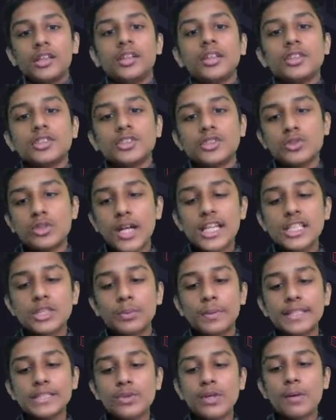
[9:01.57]
So guys,
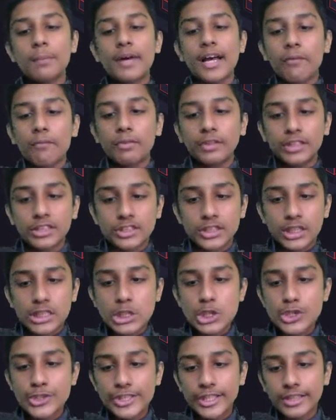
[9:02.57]
once you are back with the
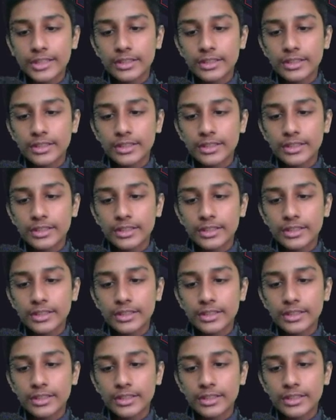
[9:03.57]
solution,